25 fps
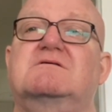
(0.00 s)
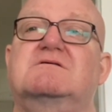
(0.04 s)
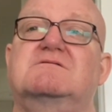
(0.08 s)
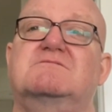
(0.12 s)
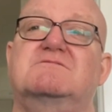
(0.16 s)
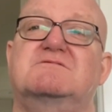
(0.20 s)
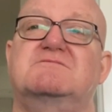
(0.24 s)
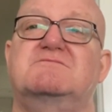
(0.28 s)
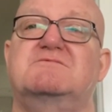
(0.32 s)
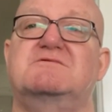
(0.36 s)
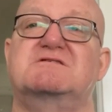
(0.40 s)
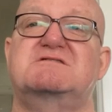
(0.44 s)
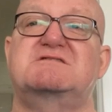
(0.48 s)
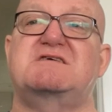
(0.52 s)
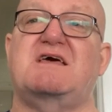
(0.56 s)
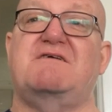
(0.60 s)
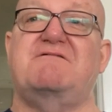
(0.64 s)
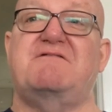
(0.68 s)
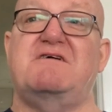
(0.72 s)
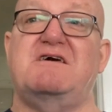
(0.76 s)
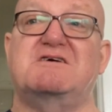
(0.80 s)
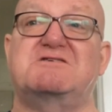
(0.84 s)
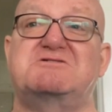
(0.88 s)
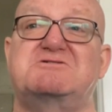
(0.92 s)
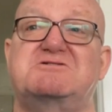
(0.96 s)
were
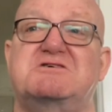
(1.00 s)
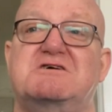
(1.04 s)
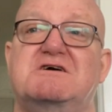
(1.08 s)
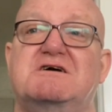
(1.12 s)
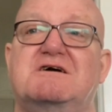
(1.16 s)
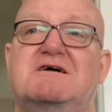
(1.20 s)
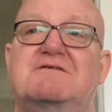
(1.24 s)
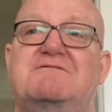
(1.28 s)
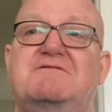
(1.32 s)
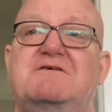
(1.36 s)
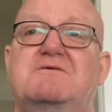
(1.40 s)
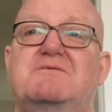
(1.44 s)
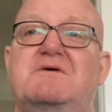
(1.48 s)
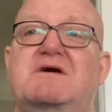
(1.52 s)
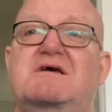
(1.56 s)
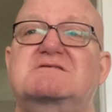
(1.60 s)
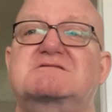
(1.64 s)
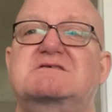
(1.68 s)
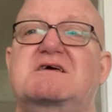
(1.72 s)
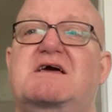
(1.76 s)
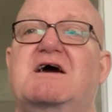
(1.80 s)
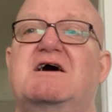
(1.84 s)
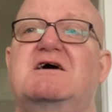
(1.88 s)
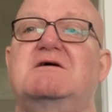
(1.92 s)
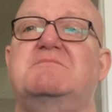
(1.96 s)
safe-ish a few
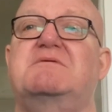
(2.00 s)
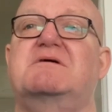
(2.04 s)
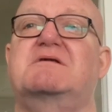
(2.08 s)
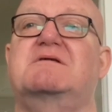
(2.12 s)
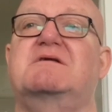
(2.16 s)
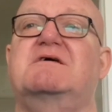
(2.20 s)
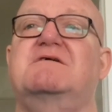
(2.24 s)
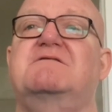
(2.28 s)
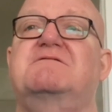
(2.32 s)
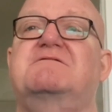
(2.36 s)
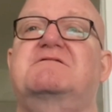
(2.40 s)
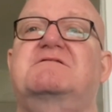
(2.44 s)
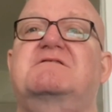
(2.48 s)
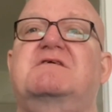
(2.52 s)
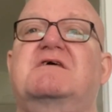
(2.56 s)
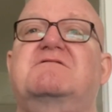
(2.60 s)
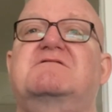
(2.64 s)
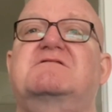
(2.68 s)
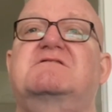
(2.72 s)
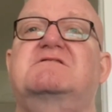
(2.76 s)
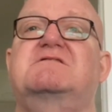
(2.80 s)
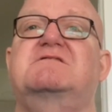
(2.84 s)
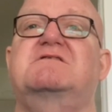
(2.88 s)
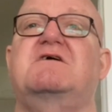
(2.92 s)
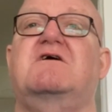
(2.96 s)
weeks ago, but
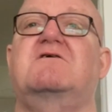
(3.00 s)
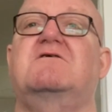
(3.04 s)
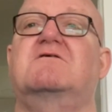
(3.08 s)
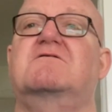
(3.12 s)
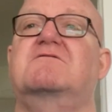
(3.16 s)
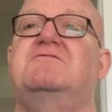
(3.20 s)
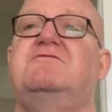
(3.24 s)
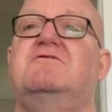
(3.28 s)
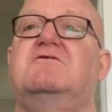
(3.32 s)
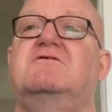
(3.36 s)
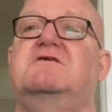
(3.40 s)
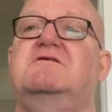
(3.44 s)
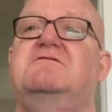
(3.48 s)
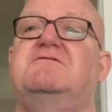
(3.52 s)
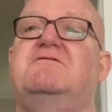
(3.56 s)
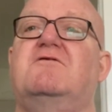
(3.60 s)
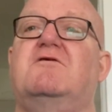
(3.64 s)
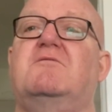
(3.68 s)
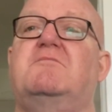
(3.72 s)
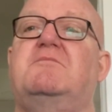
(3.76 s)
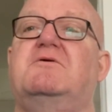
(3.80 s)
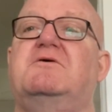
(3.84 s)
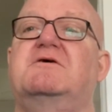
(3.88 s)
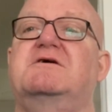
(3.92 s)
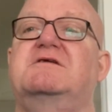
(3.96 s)
they've stuck on
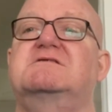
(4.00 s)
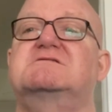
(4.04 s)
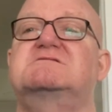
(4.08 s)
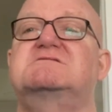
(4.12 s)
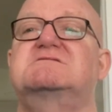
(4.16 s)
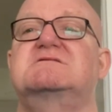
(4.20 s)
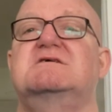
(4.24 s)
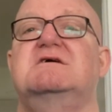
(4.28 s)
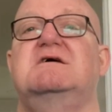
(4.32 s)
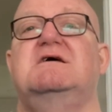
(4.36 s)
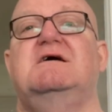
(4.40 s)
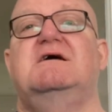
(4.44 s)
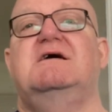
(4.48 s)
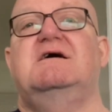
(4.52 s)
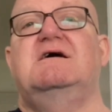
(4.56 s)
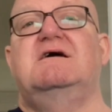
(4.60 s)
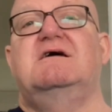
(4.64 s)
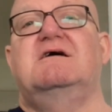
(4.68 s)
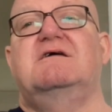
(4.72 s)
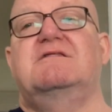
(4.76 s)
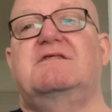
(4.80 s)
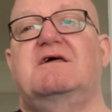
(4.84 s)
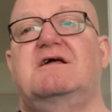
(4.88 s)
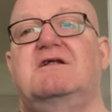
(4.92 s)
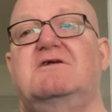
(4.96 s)
44 points.
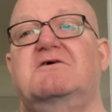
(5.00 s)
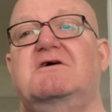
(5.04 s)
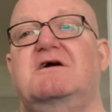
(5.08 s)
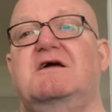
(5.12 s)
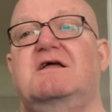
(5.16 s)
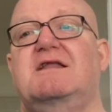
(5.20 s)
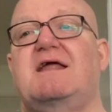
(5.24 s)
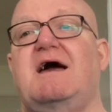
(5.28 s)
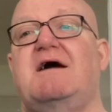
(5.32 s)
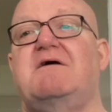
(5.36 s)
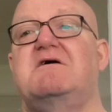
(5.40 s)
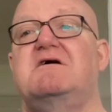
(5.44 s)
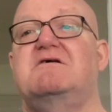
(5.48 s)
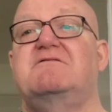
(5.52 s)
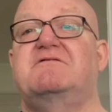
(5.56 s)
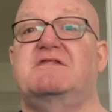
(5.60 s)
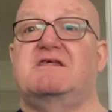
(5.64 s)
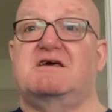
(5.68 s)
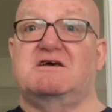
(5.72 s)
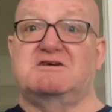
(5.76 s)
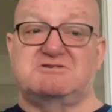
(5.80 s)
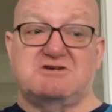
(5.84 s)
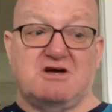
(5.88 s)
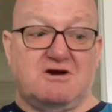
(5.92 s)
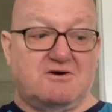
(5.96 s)
They're looking now over
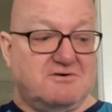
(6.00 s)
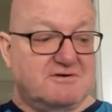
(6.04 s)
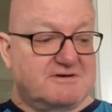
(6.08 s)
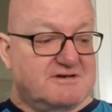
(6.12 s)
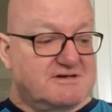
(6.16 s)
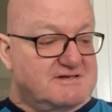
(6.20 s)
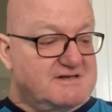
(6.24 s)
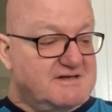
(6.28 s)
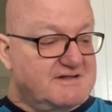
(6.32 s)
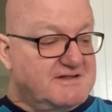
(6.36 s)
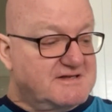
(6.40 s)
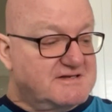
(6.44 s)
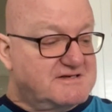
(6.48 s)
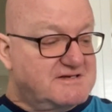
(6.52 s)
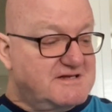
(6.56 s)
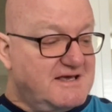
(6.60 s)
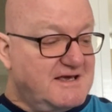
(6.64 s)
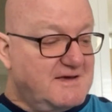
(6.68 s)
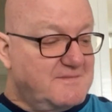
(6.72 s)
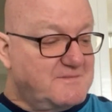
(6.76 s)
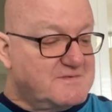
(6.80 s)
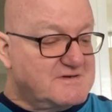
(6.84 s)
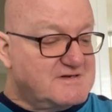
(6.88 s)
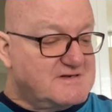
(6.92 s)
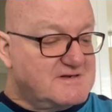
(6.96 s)
their shoulders at the
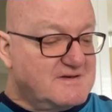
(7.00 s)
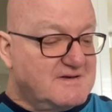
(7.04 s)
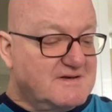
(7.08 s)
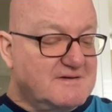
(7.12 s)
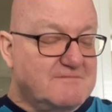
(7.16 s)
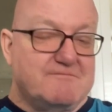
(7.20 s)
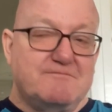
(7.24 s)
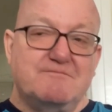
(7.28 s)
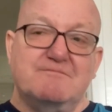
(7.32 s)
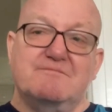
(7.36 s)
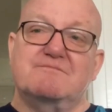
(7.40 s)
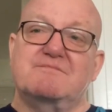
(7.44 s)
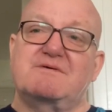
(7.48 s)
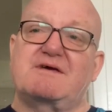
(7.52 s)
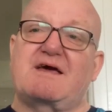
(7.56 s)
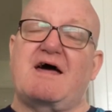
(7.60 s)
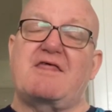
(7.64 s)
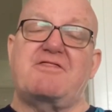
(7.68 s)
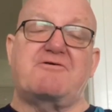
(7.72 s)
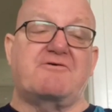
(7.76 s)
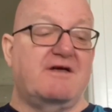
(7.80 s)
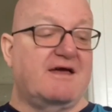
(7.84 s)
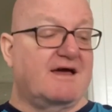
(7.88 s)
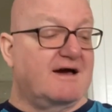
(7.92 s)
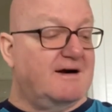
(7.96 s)
teams
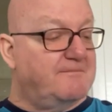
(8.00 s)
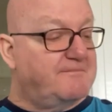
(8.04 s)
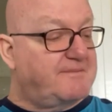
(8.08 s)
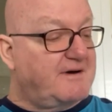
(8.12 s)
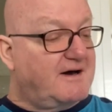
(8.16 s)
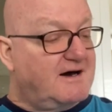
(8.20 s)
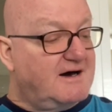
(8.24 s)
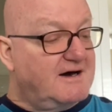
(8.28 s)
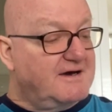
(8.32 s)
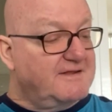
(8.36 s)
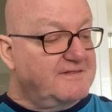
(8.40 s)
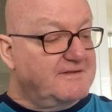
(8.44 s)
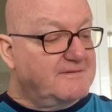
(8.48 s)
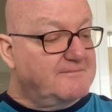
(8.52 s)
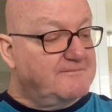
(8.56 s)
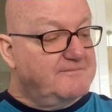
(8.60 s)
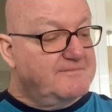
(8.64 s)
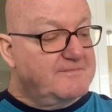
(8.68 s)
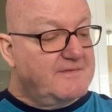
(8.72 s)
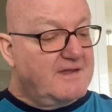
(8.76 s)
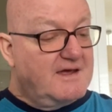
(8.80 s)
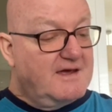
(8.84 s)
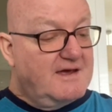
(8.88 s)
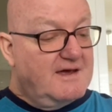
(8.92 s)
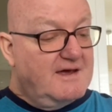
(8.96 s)
gathering up behind
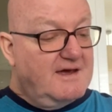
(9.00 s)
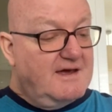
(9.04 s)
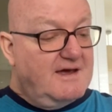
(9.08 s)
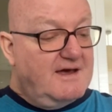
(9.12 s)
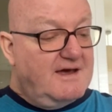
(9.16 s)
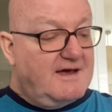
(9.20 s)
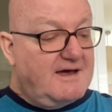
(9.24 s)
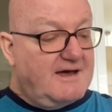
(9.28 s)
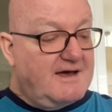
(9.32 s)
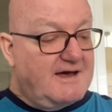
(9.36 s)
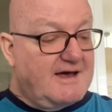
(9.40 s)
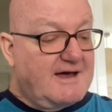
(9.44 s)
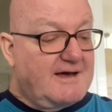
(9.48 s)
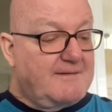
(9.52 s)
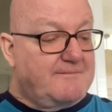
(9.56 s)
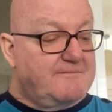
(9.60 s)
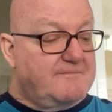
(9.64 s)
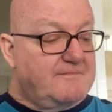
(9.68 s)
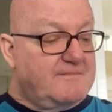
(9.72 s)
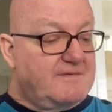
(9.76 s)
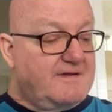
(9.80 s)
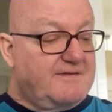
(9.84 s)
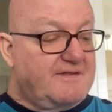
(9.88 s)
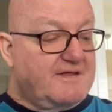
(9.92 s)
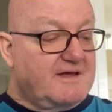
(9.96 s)
them,
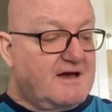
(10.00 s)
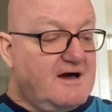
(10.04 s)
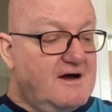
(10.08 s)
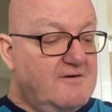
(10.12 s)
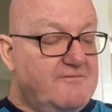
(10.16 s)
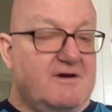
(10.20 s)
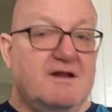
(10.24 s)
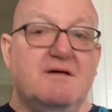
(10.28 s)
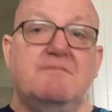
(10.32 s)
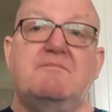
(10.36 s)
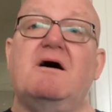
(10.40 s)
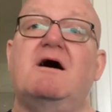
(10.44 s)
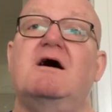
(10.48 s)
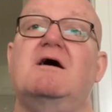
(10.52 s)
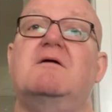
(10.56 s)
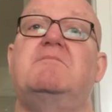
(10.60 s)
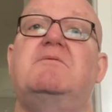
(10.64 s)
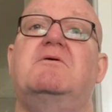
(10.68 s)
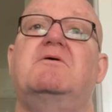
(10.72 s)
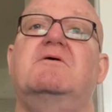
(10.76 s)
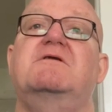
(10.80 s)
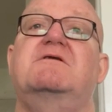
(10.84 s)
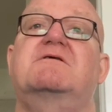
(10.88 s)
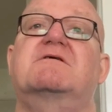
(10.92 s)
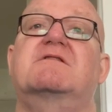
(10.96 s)
and they can't really buy a
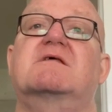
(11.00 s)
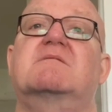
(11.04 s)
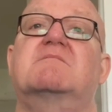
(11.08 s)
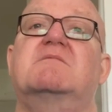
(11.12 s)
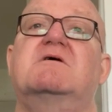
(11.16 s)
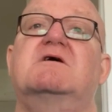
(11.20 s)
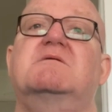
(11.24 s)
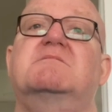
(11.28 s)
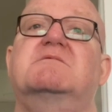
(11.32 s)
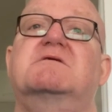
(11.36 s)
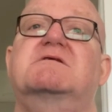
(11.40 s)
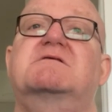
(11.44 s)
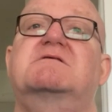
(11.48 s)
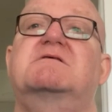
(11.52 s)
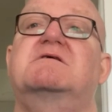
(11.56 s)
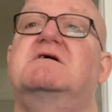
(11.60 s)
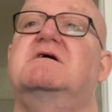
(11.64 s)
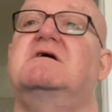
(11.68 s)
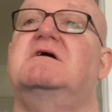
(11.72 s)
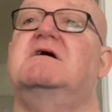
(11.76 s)
point at the moment.